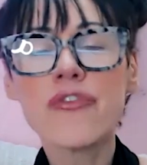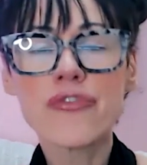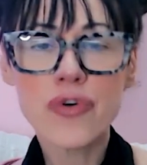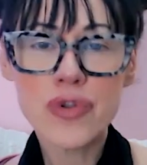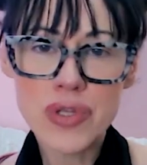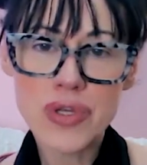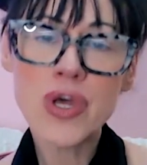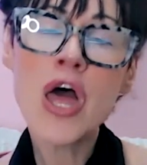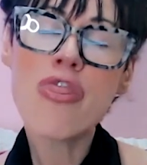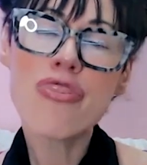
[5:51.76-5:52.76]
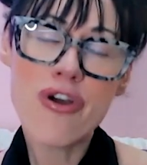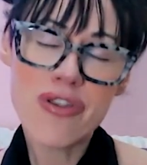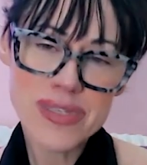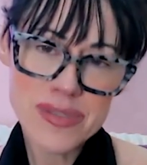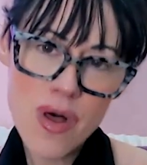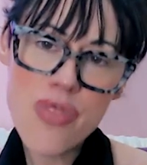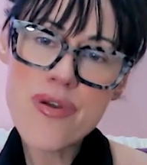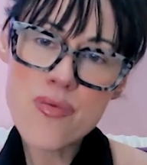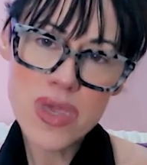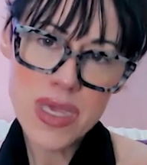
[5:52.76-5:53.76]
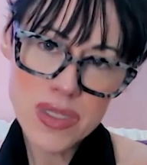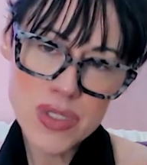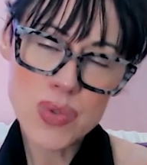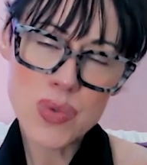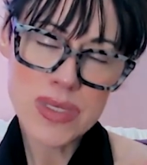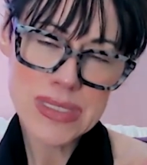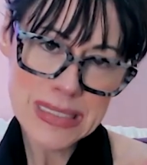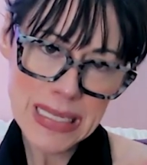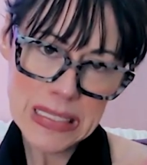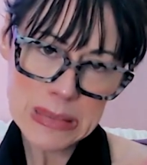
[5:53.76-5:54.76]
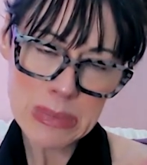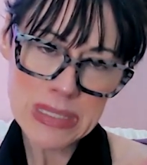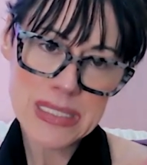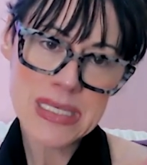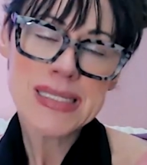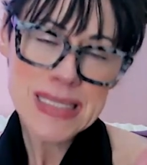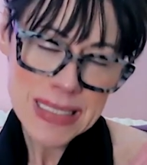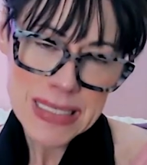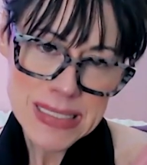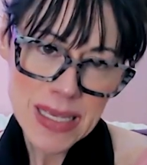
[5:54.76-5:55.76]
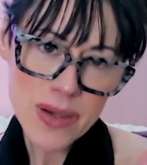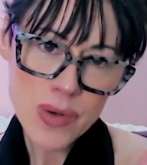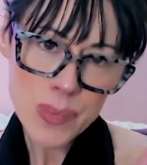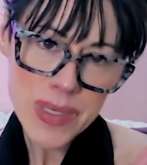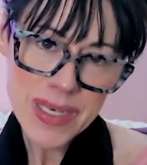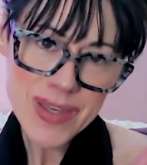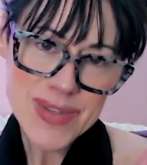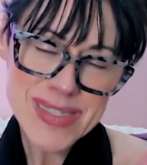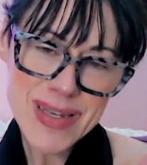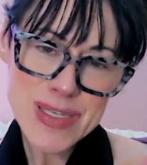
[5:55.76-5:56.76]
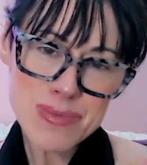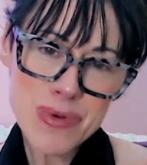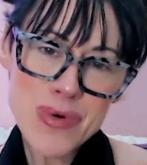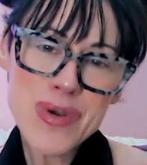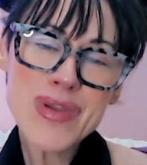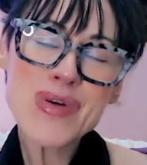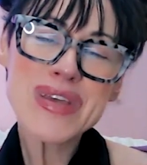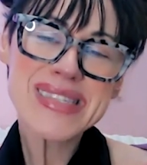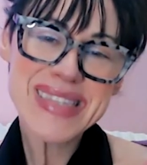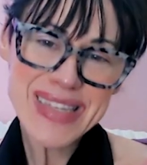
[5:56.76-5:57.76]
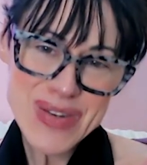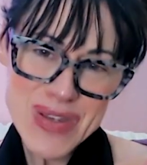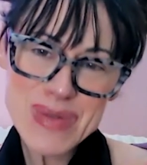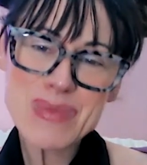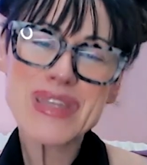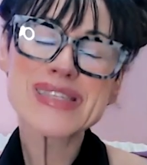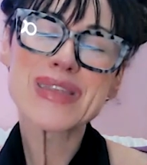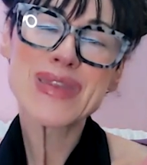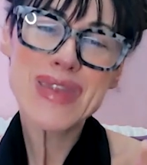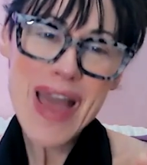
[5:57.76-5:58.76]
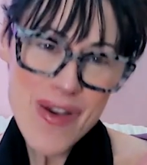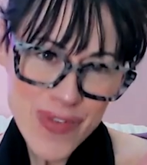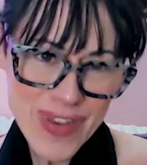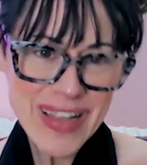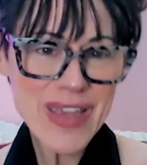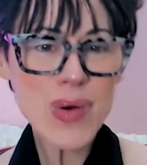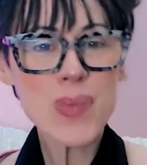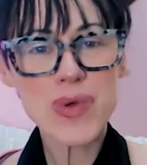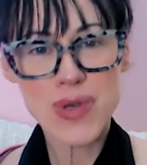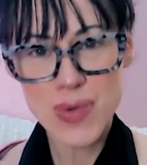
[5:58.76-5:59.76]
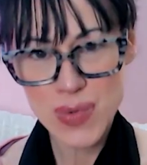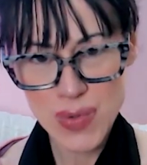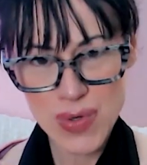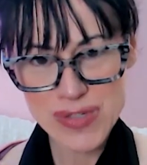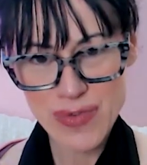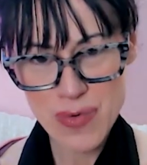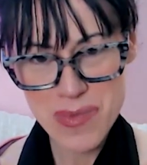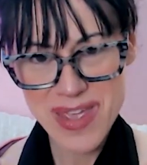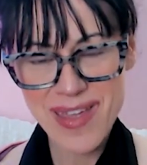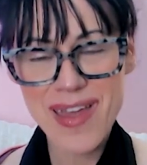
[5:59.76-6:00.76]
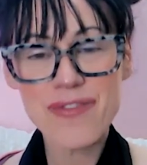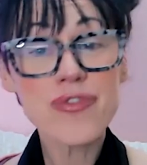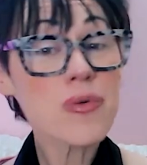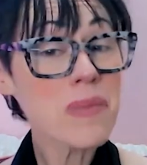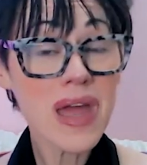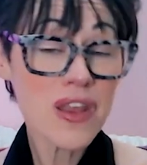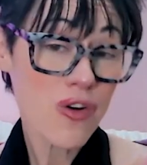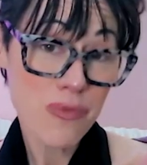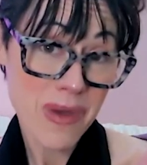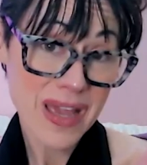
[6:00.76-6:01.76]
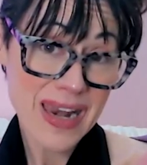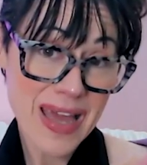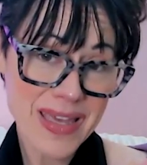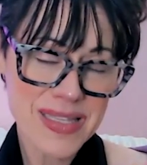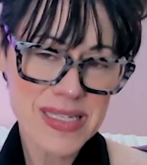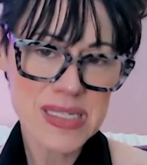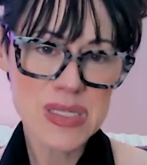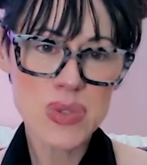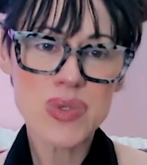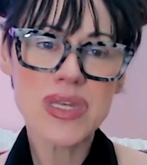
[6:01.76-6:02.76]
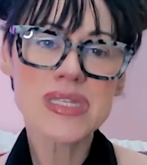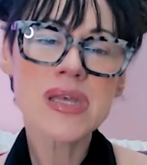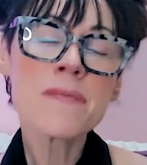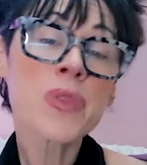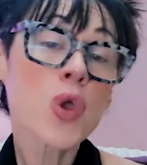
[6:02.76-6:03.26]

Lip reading: for the "there is nothing we can do" statement. Seeking second opinions and exploring holistic treatments definitely open new doors for me and for many of my clients and students.